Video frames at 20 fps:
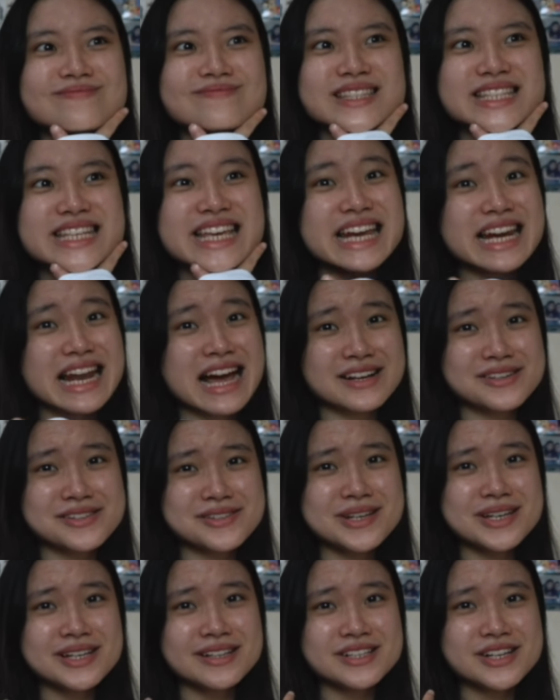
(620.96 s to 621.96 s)
can I do
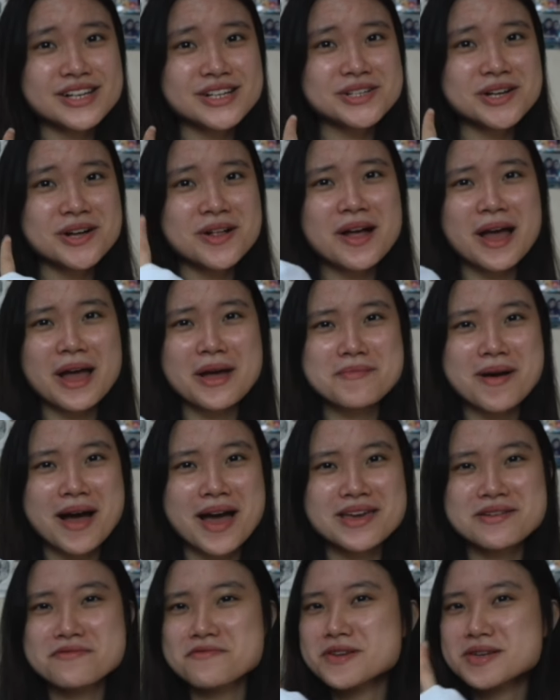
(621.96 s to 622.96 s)
English HL? Am I
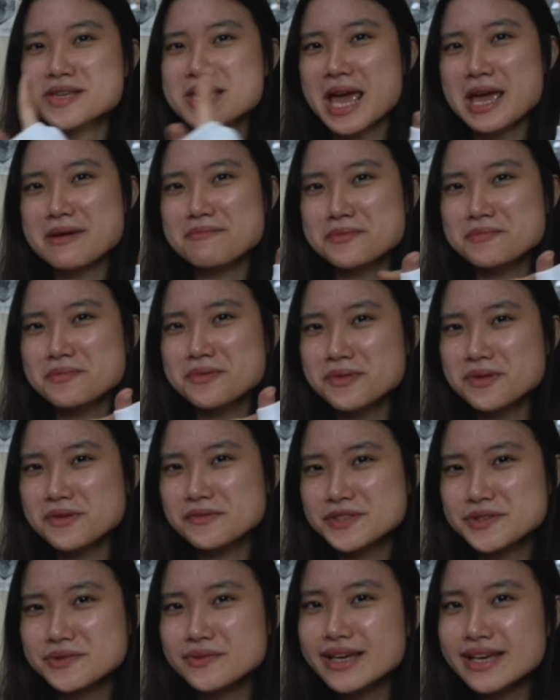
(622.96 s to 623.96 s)
even capable of
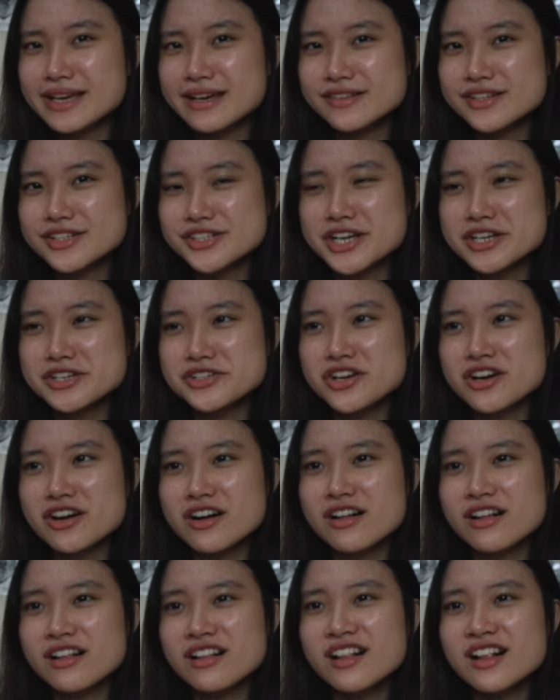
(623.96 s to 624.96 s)
doing English
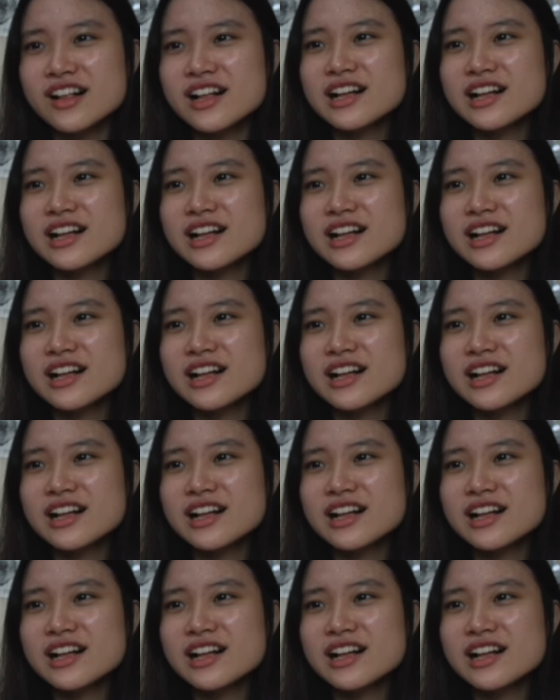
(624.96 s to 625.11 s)
HL?